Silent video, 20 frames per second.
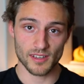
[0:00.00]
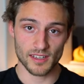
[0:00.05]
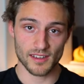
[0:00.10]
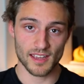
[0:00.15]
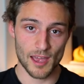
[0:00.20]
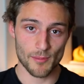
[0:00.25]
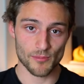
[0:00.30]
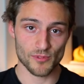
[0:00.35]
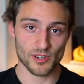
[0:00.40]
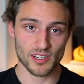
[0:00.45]

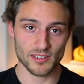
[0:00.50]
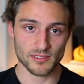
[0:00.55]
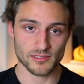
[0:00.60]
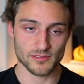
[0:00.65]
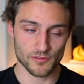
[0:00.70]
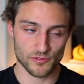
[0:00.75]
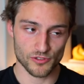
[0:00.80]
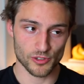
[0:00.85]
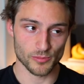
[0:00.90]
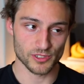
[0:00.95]
camera
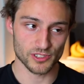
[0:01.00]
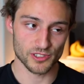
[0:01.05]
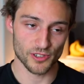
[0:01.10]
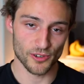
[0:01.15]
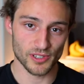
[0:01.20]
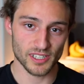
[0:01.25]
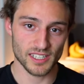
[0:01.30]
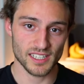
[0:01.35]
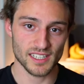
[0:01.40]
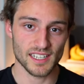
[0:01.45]
from
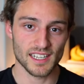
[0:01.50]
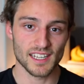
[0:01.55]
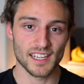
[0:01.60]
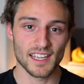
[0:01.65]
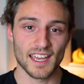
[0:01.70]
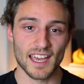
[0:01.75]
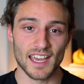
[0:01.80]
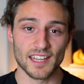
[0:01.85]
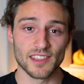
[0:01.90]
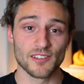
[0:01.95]
Sony
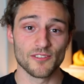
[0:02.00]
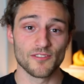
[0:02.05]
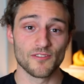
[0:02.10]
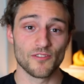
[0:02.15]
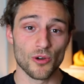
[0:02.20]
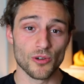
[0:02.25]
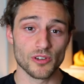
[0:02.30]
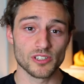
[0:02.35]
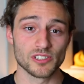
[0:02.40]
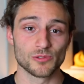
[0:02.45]
and the
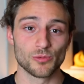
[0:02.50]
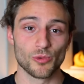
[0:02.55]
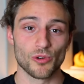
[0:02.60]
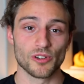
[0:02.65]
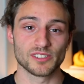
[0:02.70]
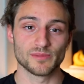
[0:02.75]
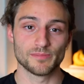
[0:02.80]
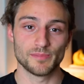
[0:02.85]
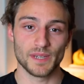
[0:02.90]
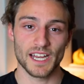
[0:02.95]
focus
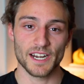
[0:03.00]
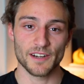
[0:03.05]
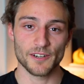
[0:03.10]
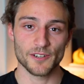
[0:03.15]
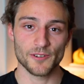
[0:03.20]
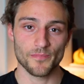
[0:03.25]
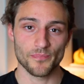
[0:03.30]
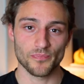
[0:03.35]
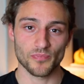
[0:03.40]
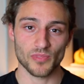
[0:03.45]
works better,